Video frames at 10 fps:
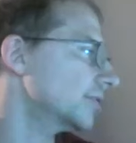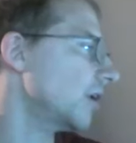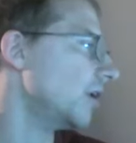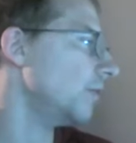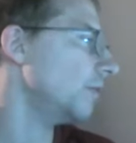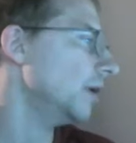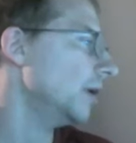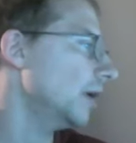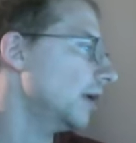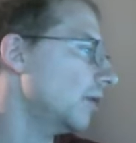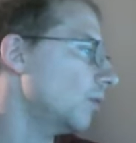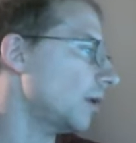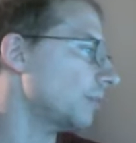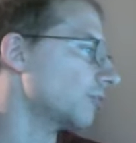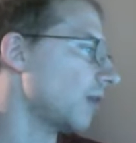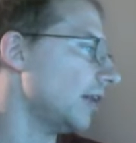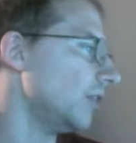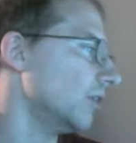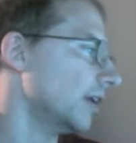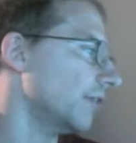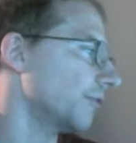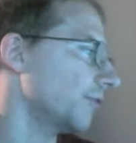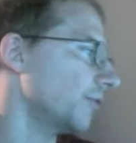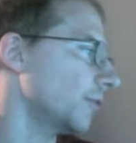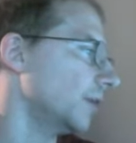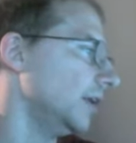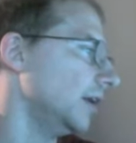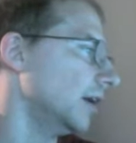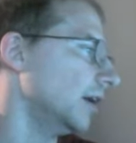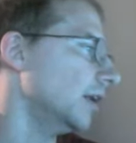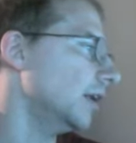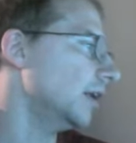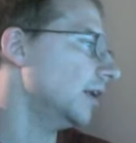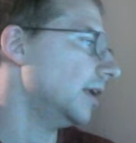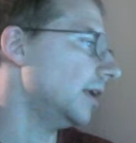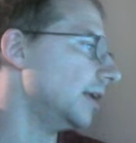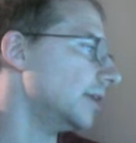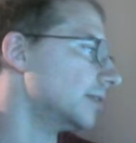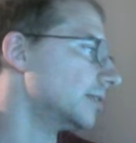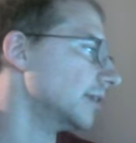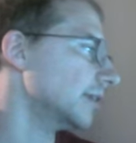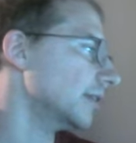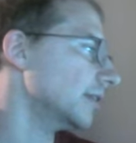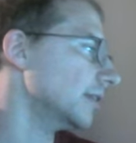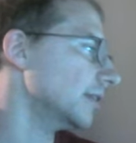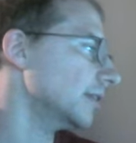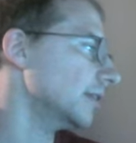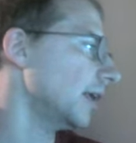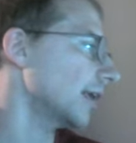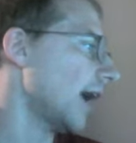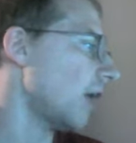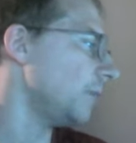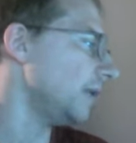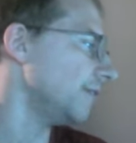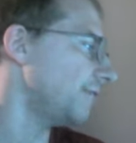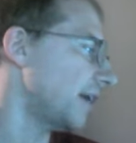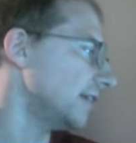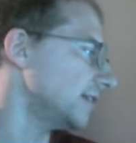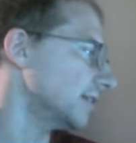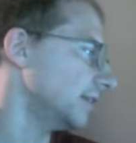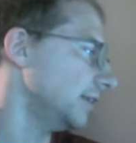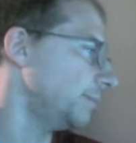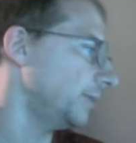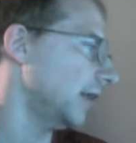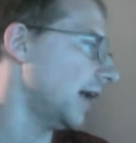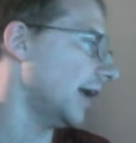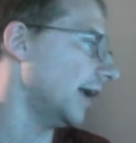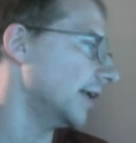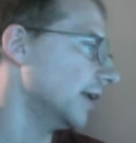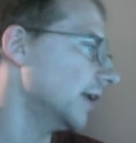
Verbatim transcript: So what I'm trying to look at for Fokina is like how many events does he play?